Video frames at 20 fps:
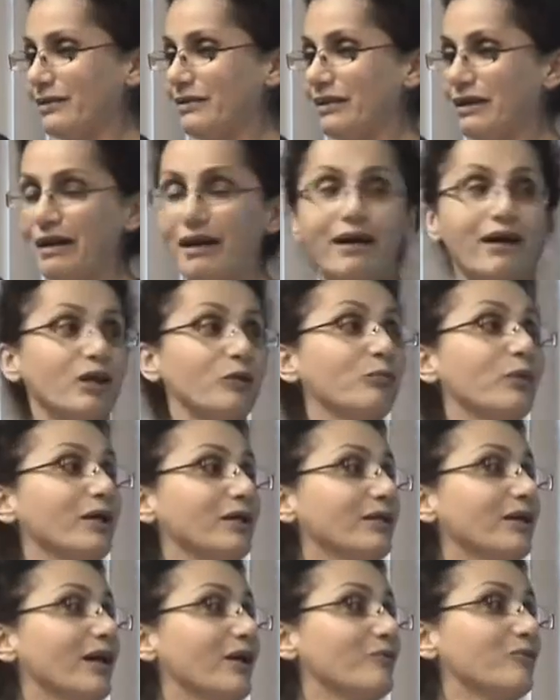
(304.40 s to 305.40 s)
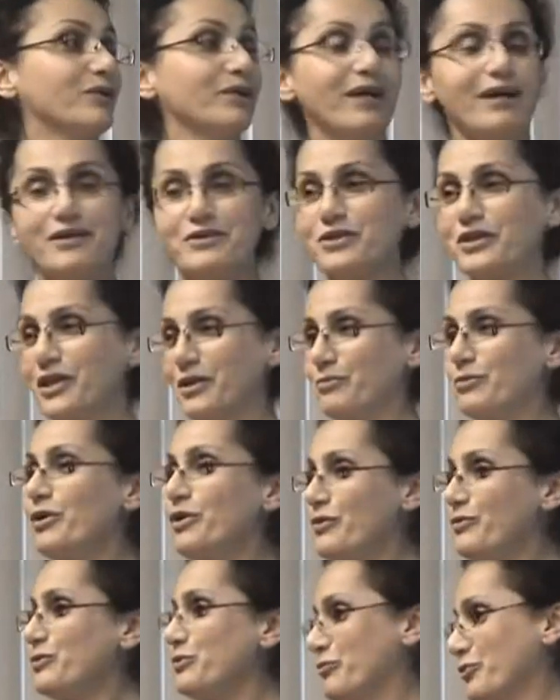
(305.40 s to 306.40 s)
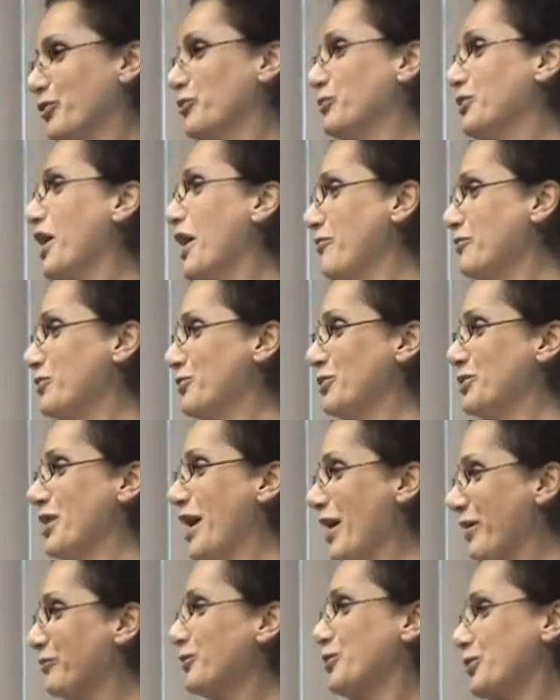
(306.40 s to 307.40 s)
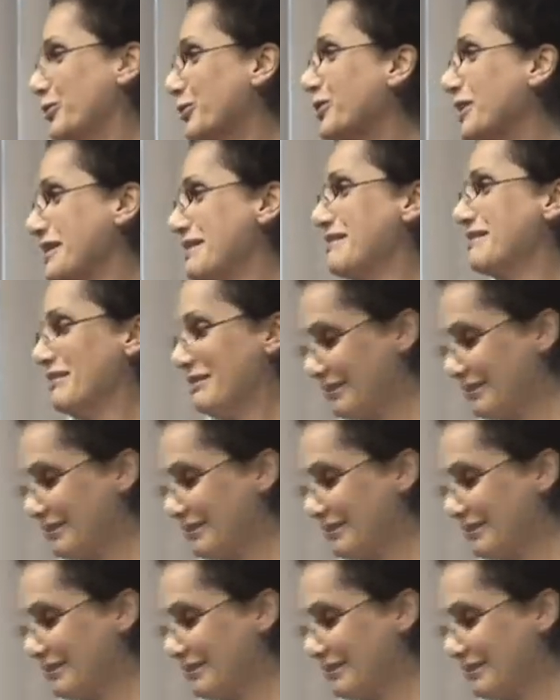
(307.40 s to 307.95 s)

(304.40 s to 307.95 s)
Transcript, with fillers: the help, and I will ask him from time to time to list the